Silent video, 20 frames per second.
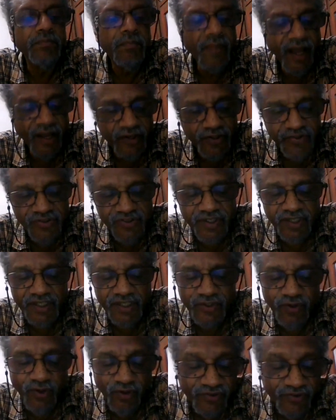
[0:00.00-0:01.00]

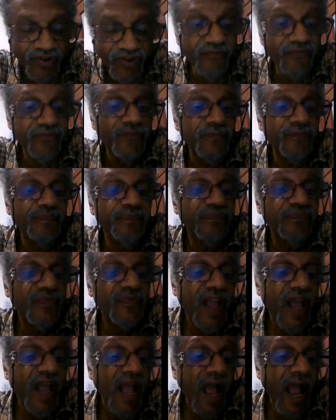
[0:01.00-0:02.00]
Manishi Joseph.
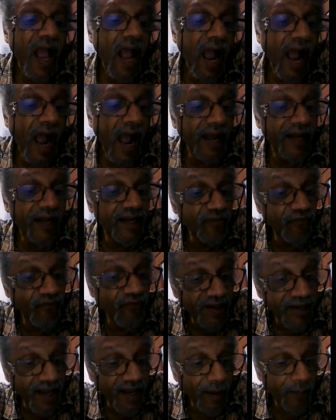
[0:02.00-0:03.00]
And I'm
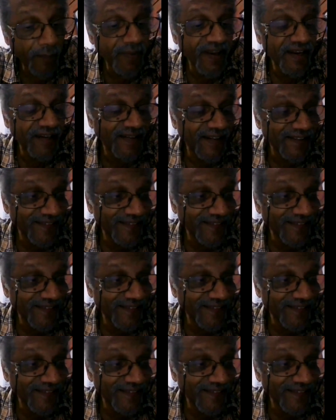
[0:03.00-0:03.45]
very happy in